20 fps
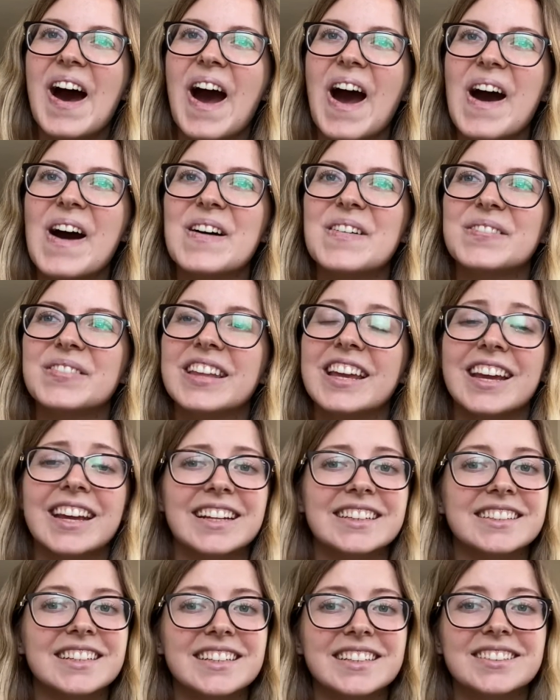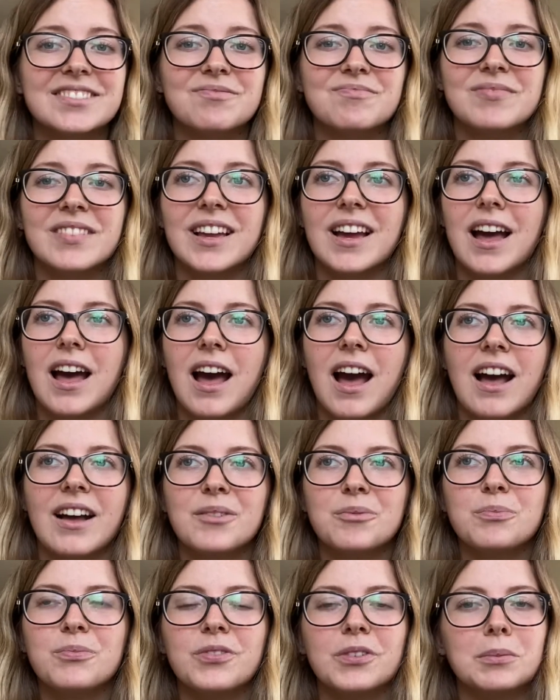um, and
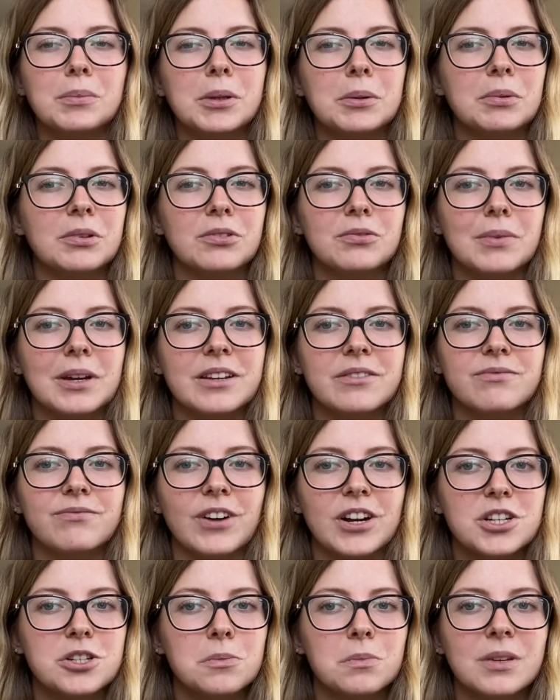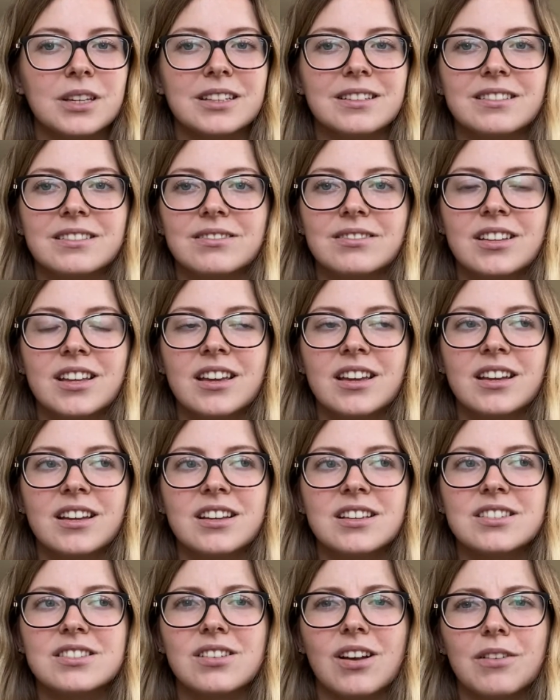from people of my freshman,
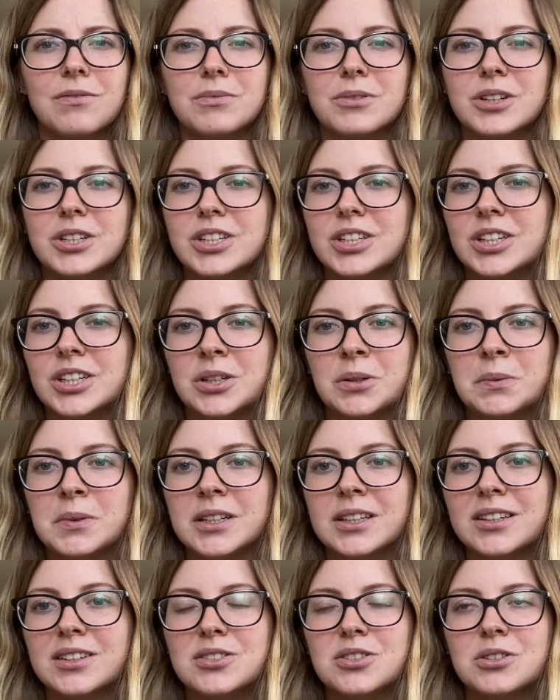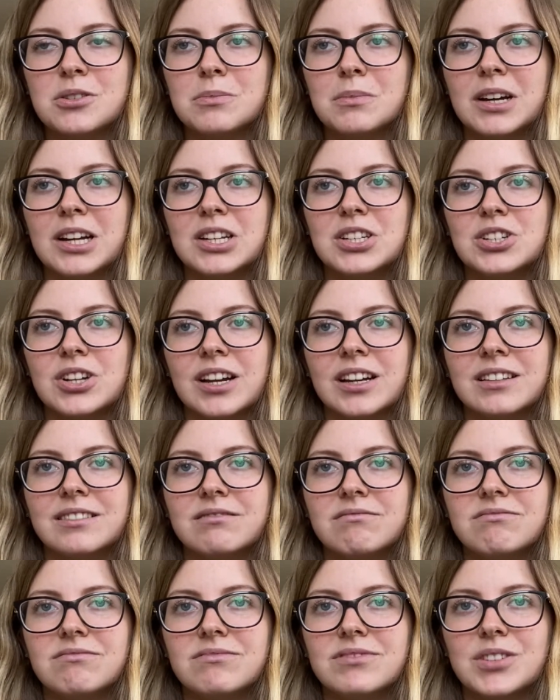sophomore year, really too much. I
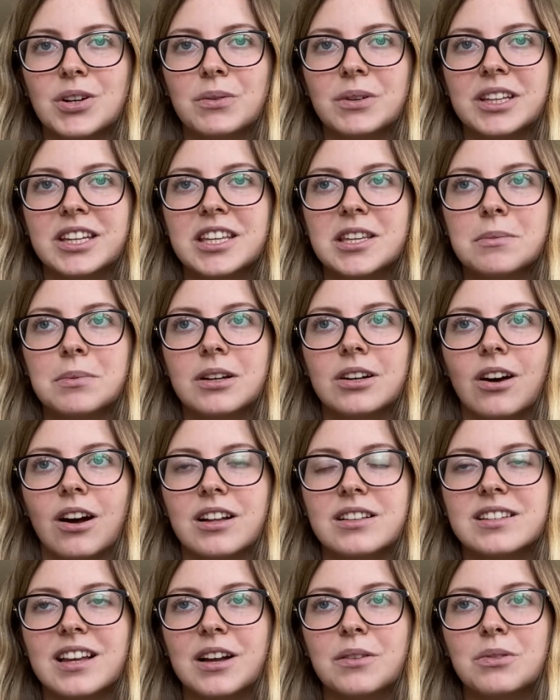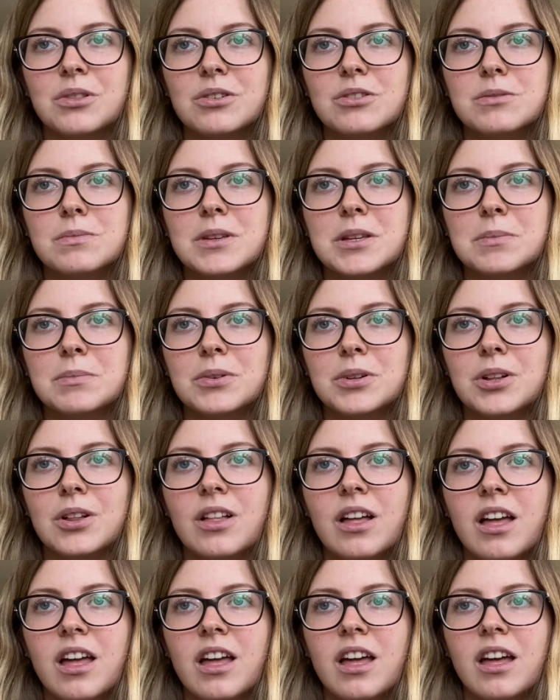don't really keep in contact with those people,
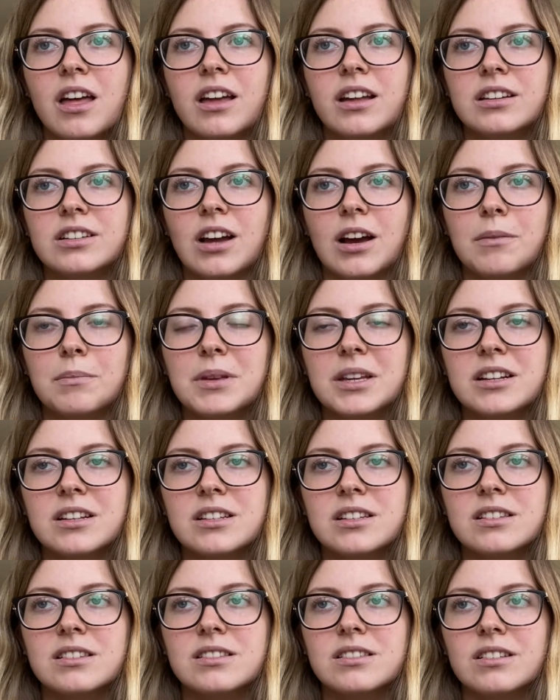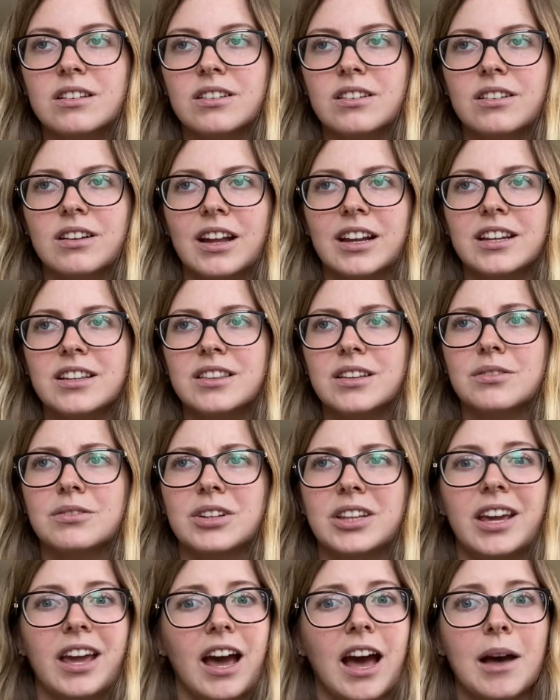not because anything
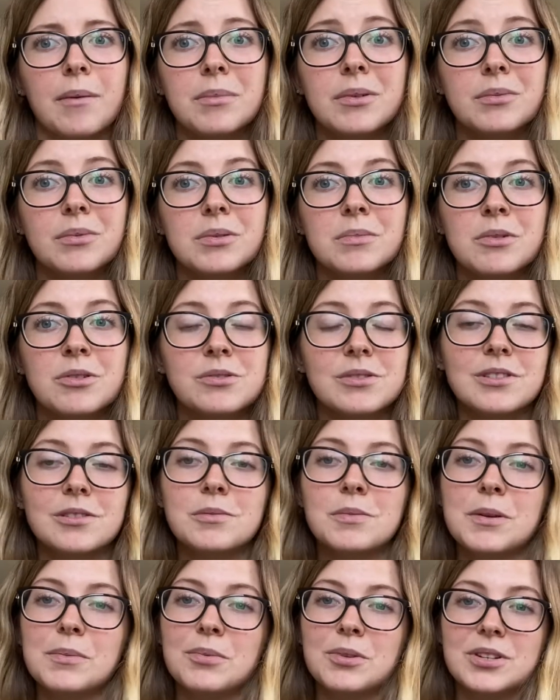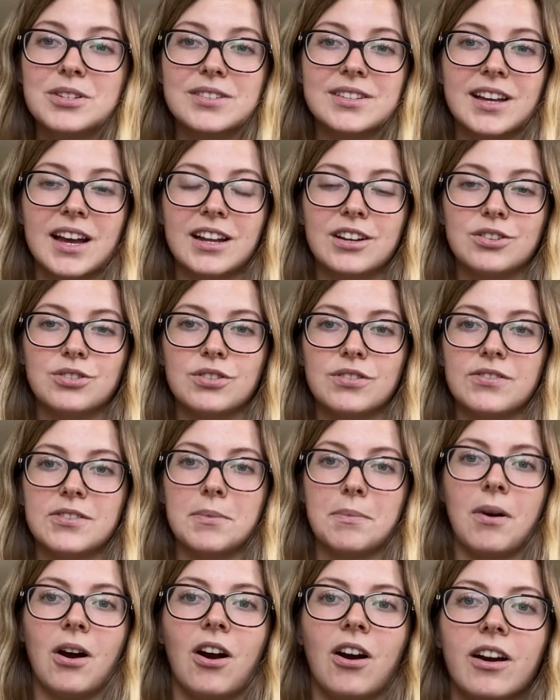really happened with most of those people, it just kind of drift
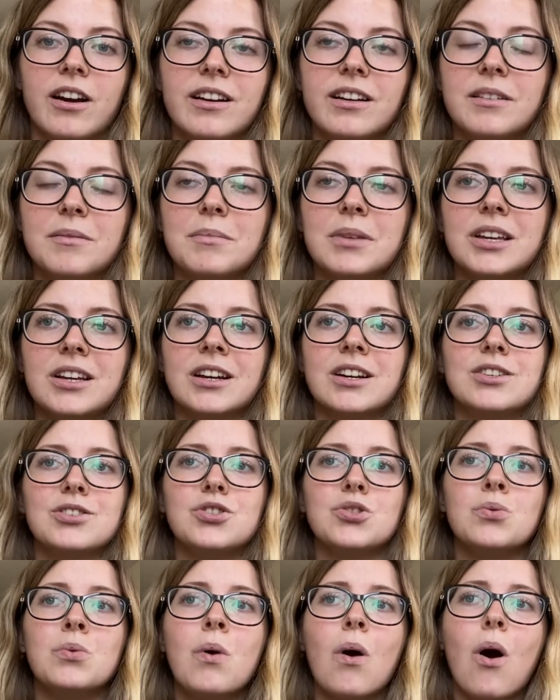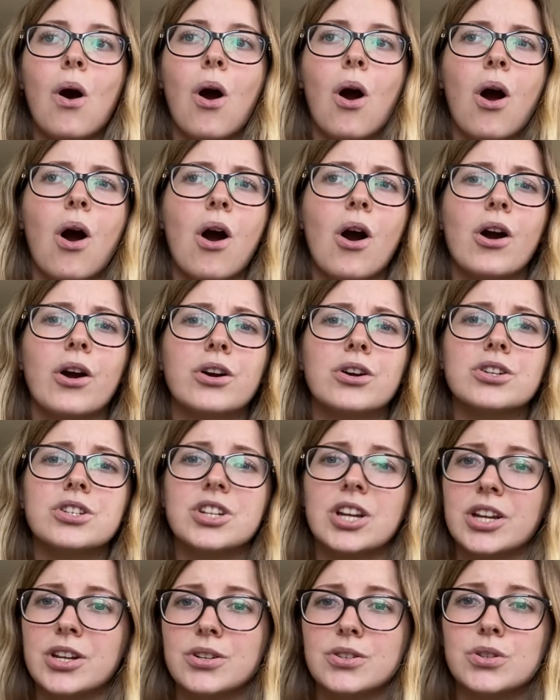apart because you are
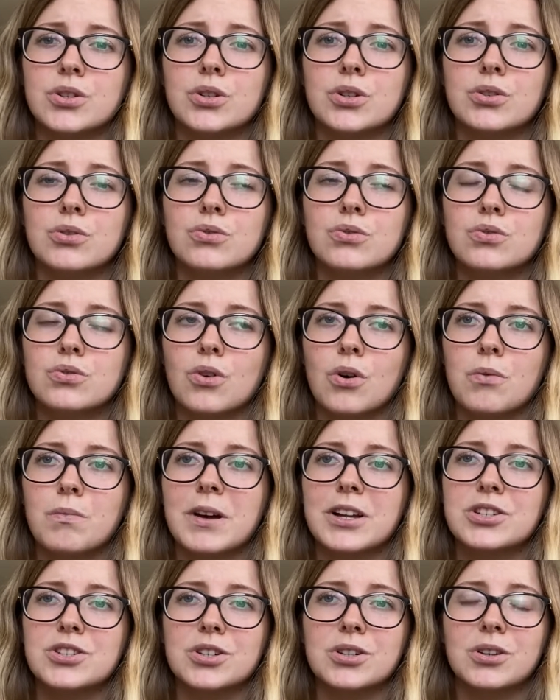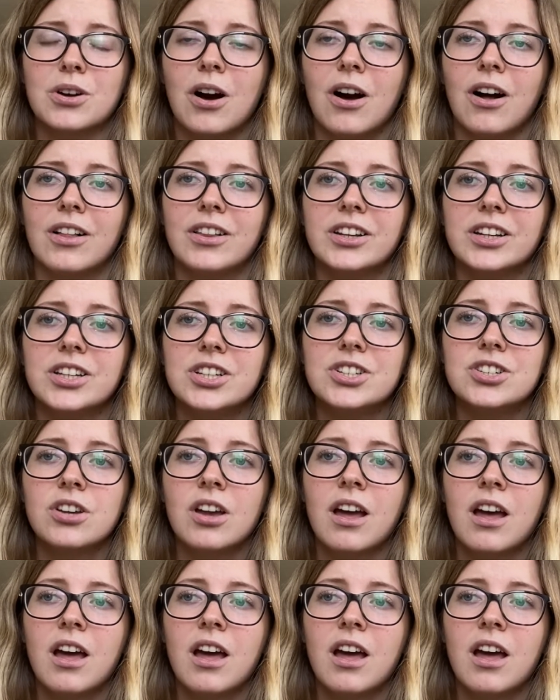changing so much in college.